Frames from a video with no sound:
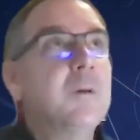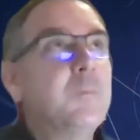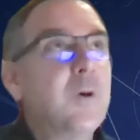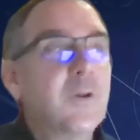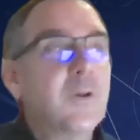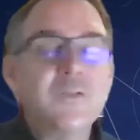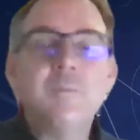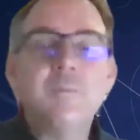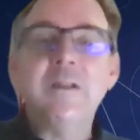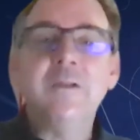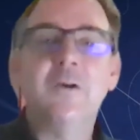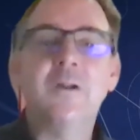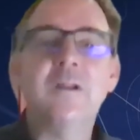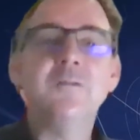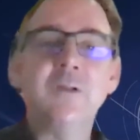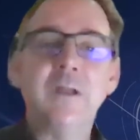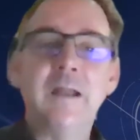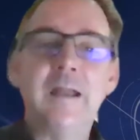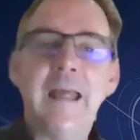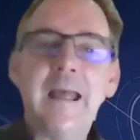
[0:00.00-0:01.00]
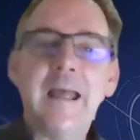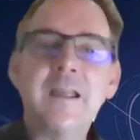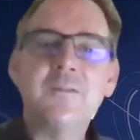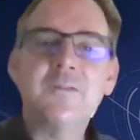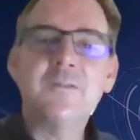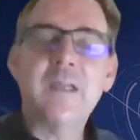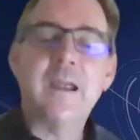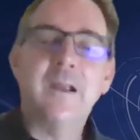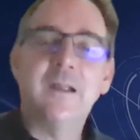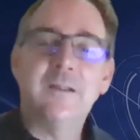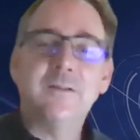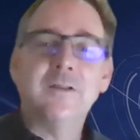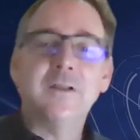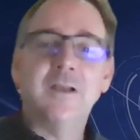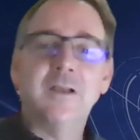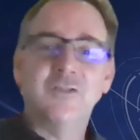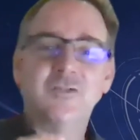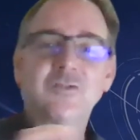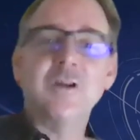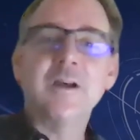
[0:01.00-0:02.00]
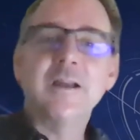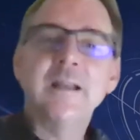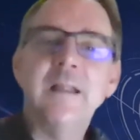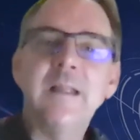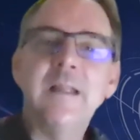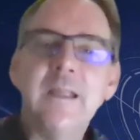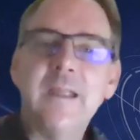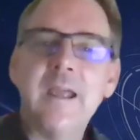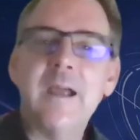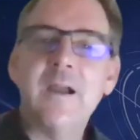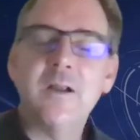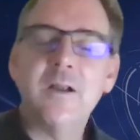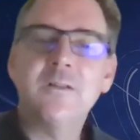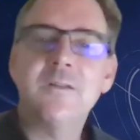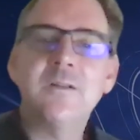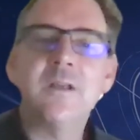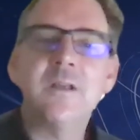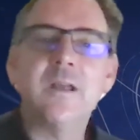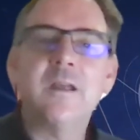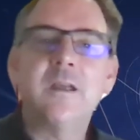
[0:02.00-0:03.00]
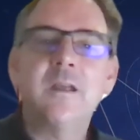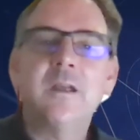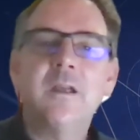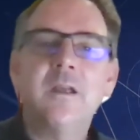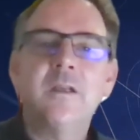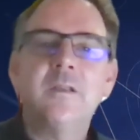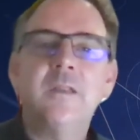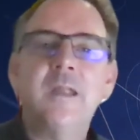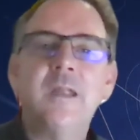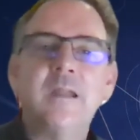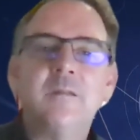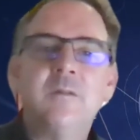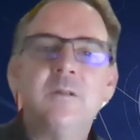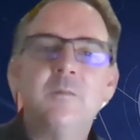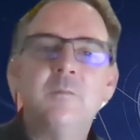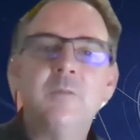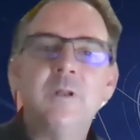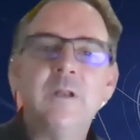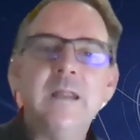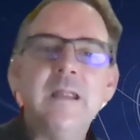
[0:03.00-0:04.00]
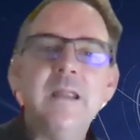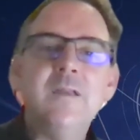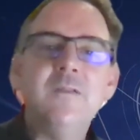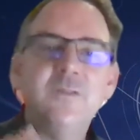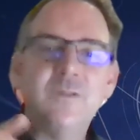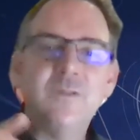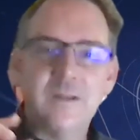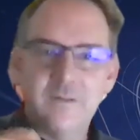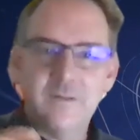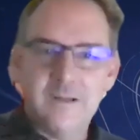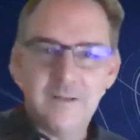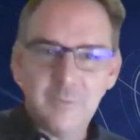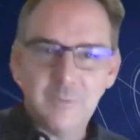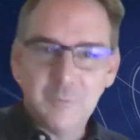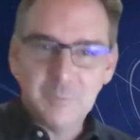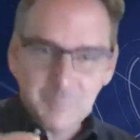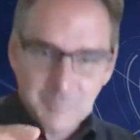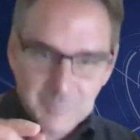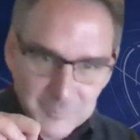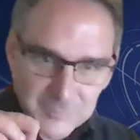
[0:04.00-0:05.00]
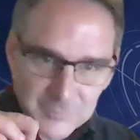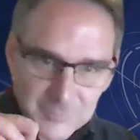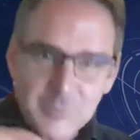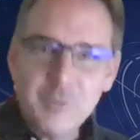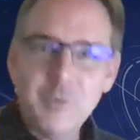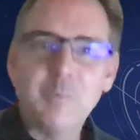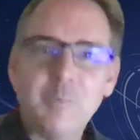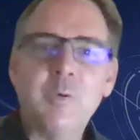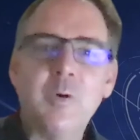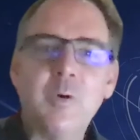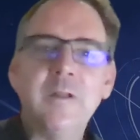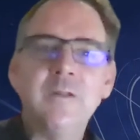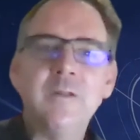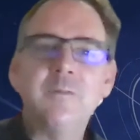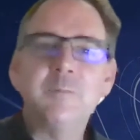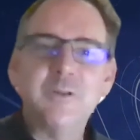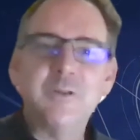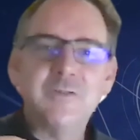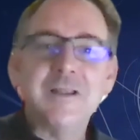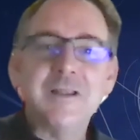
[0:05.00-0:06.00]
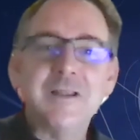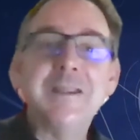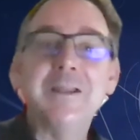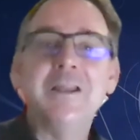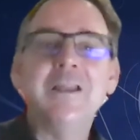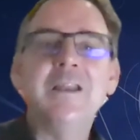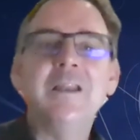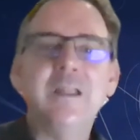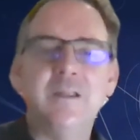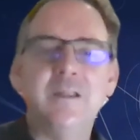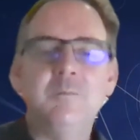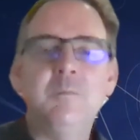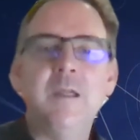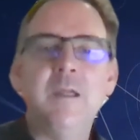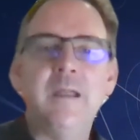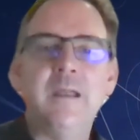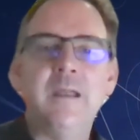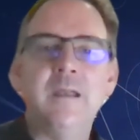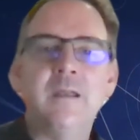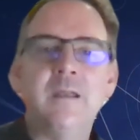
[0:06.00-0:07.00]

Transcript: possibly not even a lack of character, a struggling character that believes, and to your point, particularly in men,